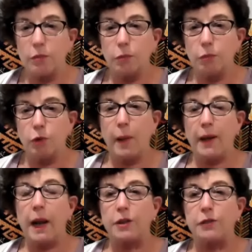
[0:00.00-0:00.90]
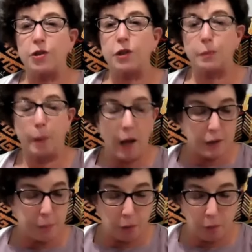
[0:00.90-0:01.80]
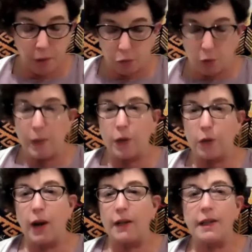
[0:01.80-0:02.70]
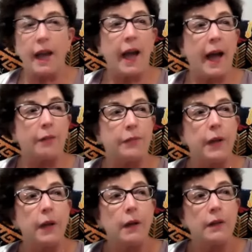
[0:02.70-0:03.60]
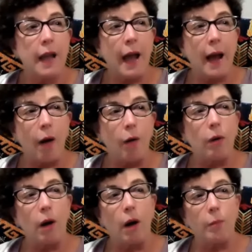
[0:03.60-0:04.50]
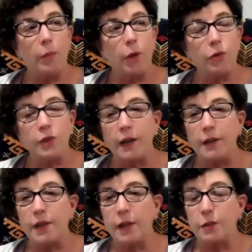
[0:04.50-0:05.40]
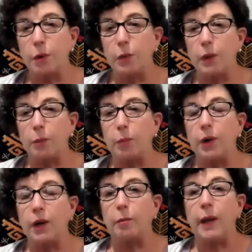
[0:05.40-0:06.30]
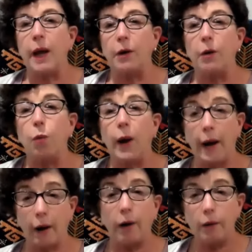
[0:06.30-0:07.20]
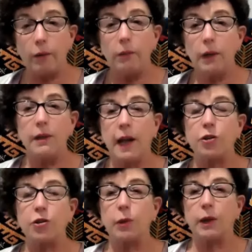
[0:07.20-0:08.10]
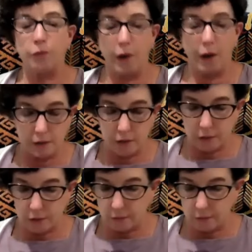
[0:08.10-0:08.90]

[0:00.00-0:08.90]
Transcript: we're being as efficient as possible, but it would be great to have now those data sets where we can predict better where in nature we can find these things.